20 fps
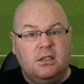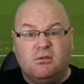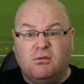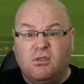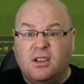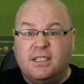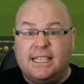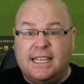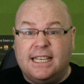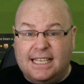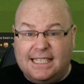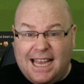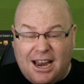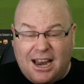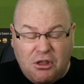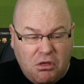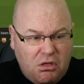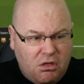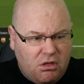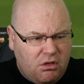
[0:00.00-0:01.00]
Rossi has
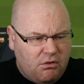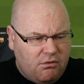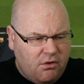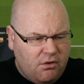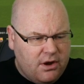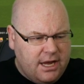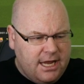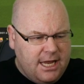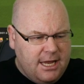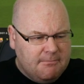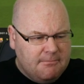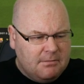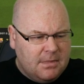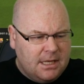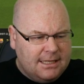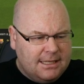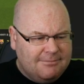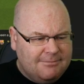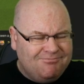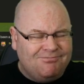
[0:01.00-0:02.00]
had three
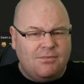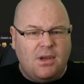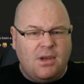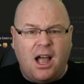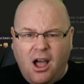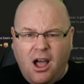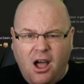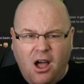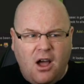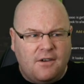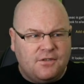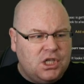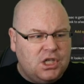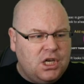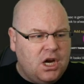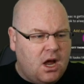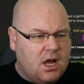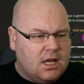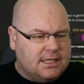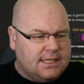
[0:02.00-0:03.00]
half
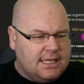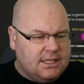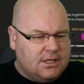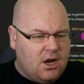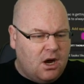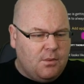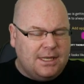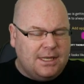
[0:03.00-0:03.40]
chances, I